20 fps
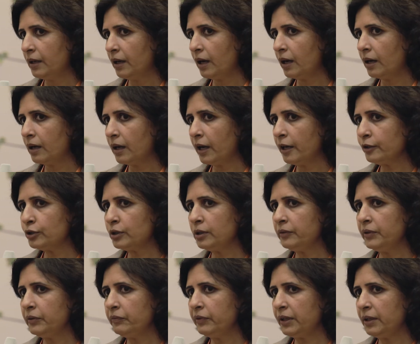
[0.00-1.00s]

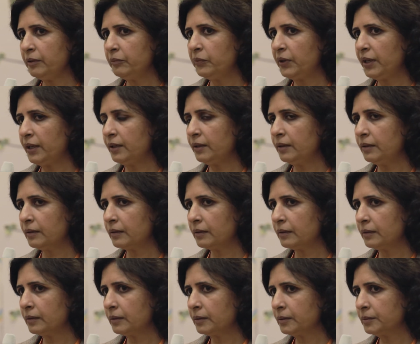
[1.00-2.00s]
Actually, we're very
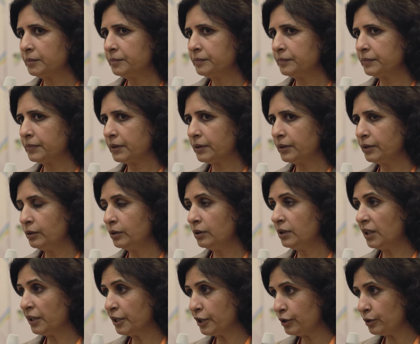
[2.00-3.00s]
well, you know,
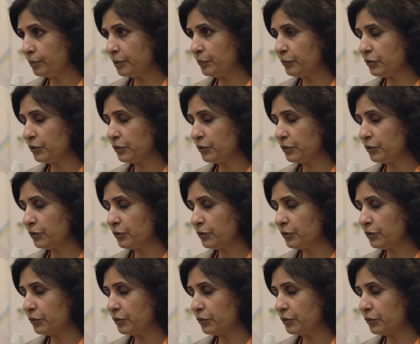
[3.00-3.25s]
lucky to be